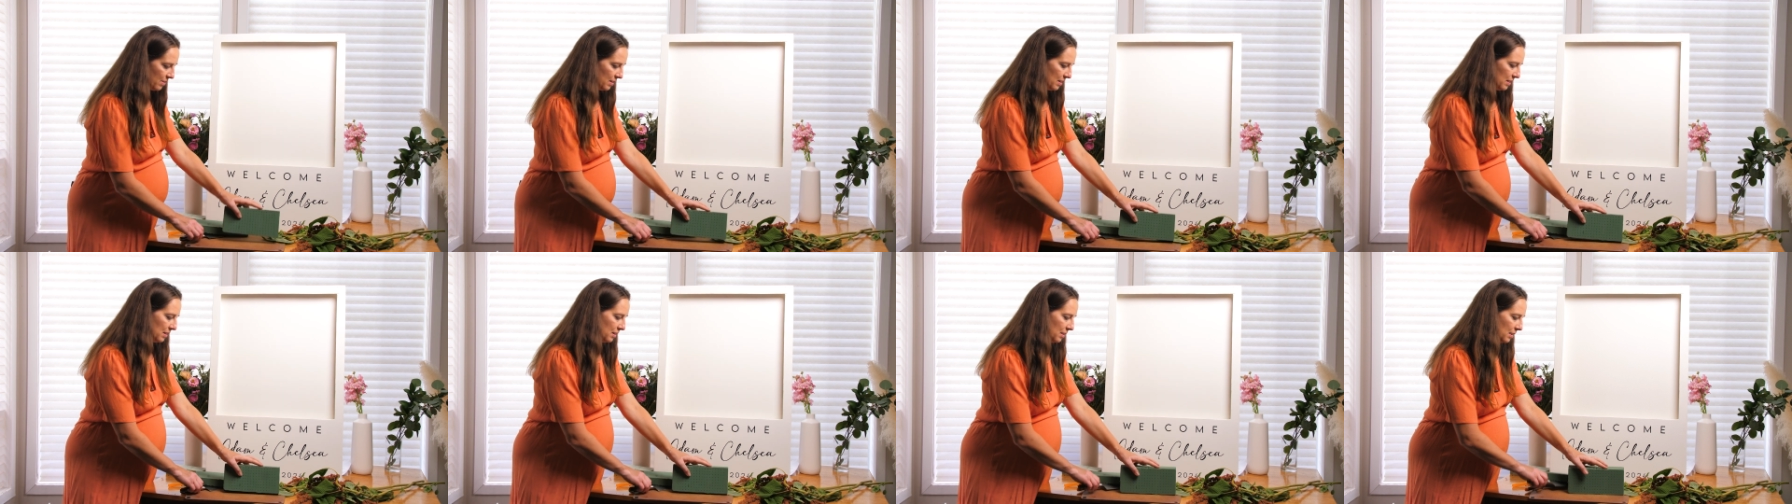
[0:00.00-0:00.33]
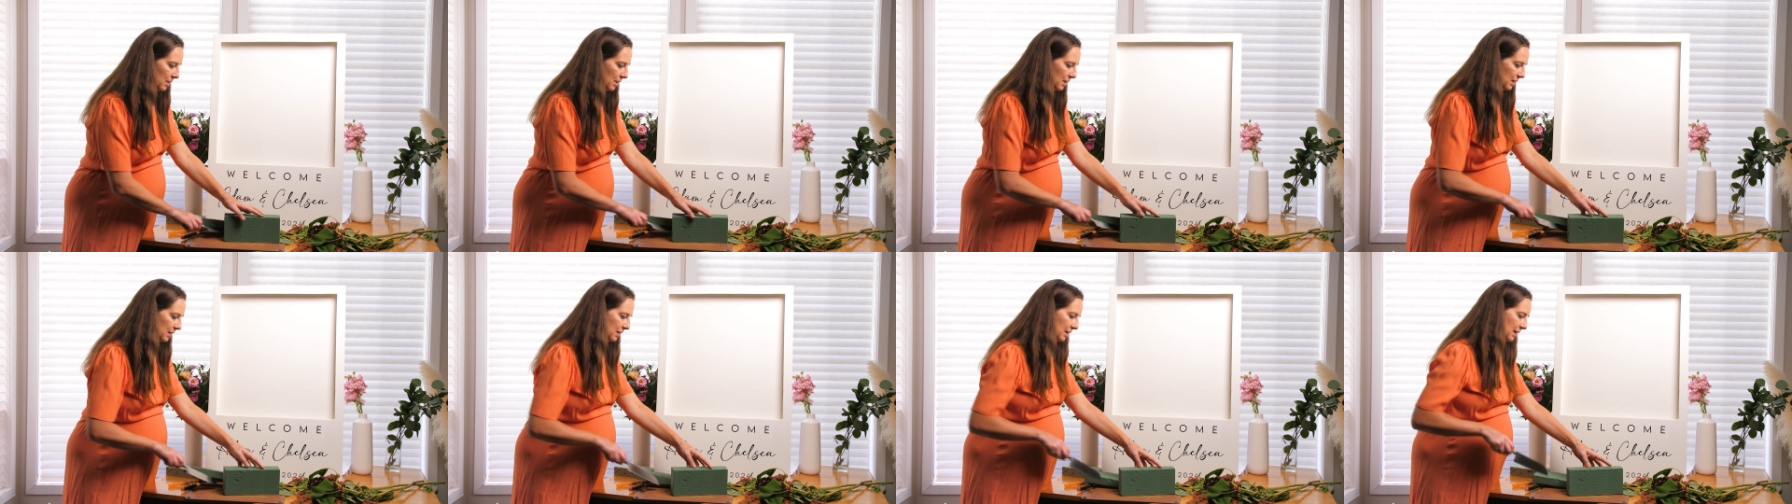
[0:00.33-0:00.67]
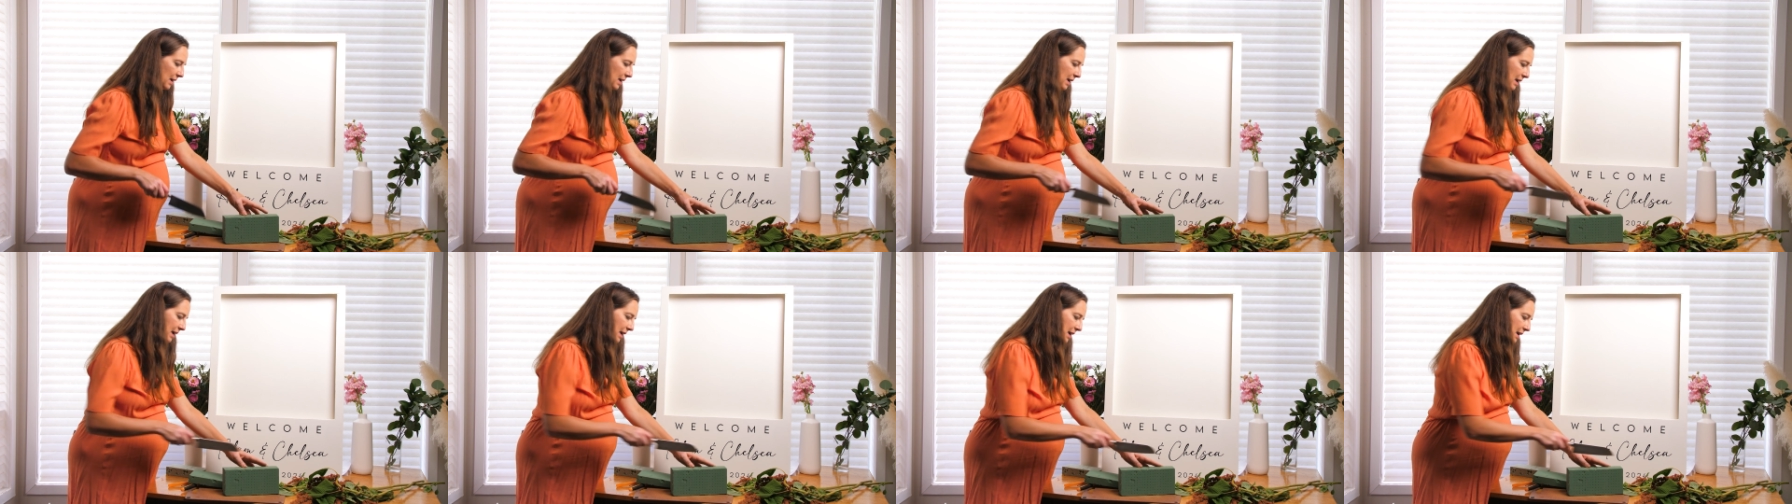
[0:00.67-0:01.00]
little
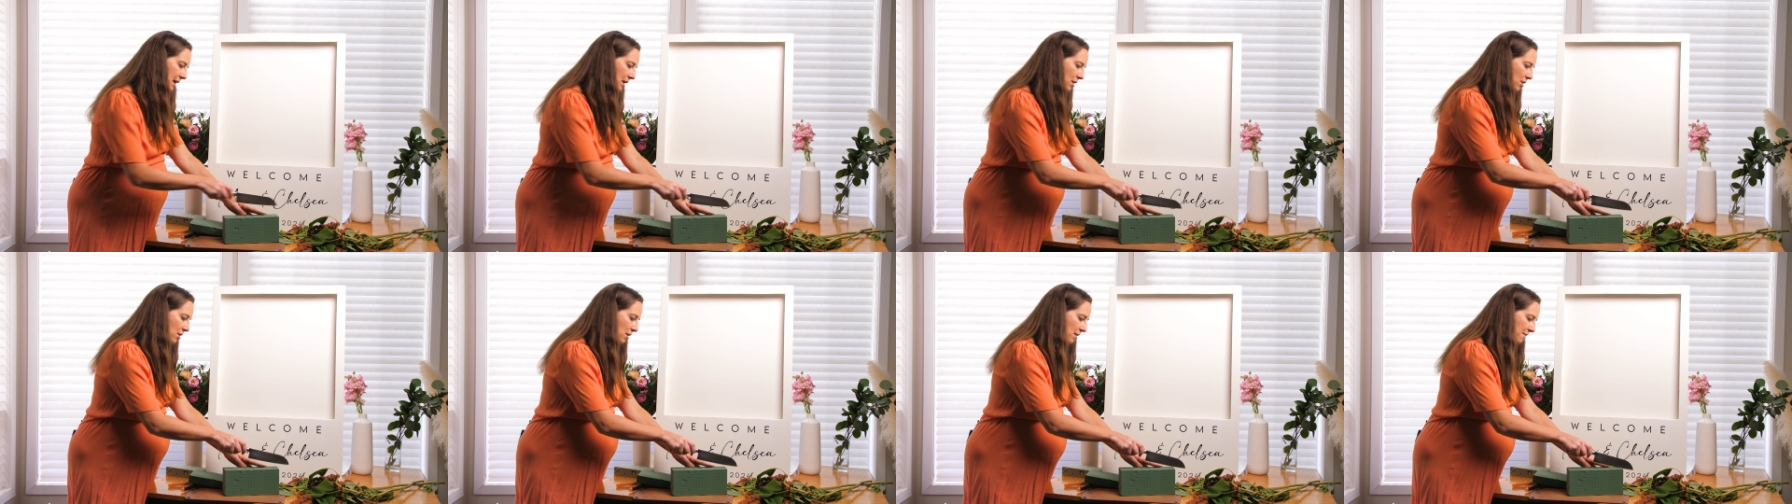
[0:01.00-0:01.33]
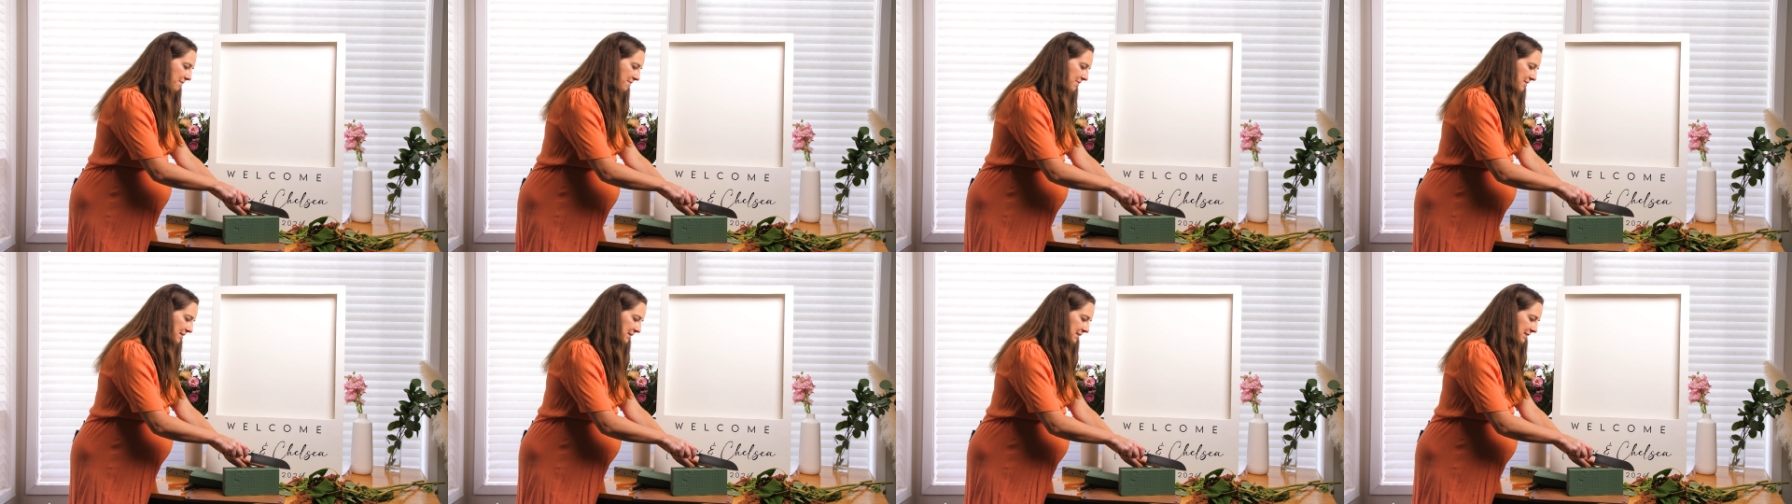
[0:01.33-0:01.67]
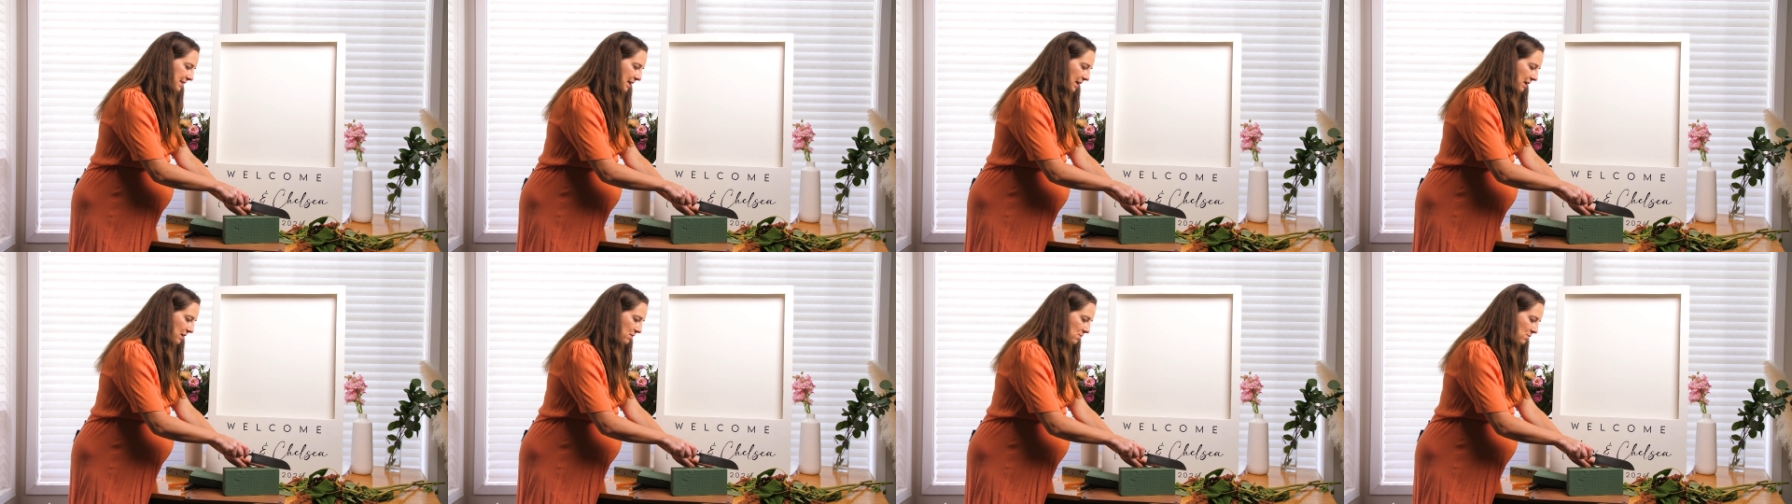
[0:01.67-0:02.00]
hair off this
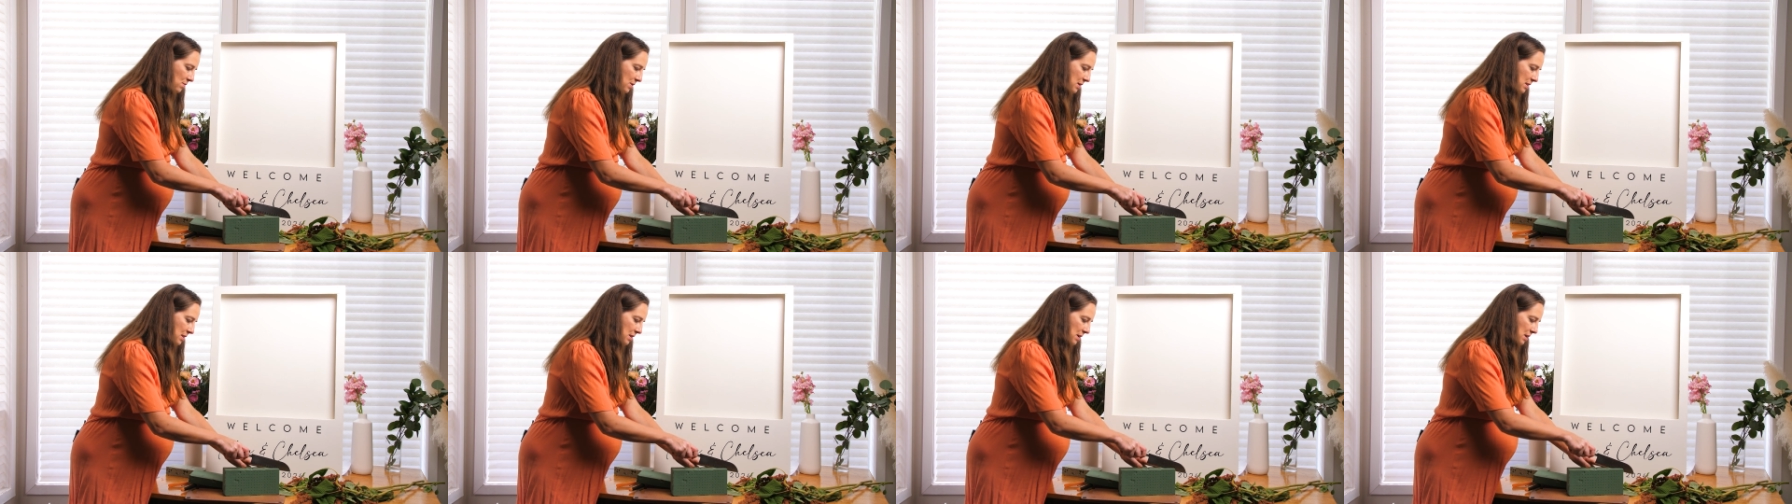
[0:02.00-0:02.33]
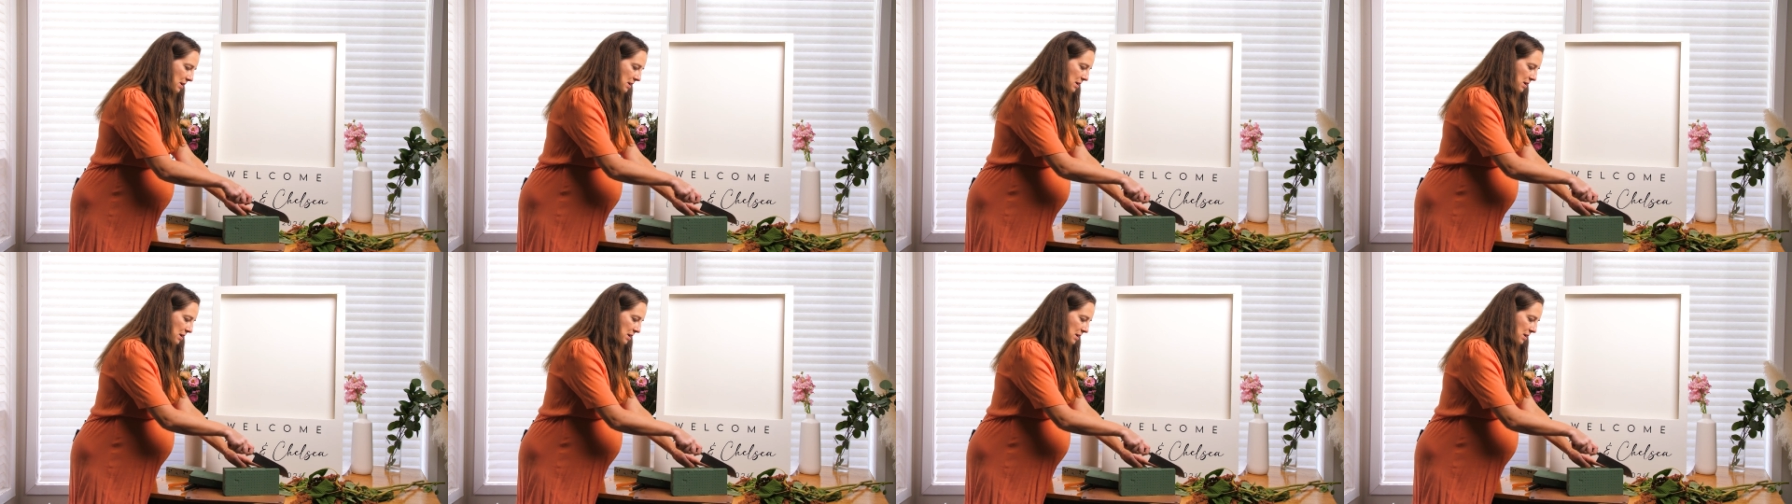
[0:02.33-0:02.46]
second one,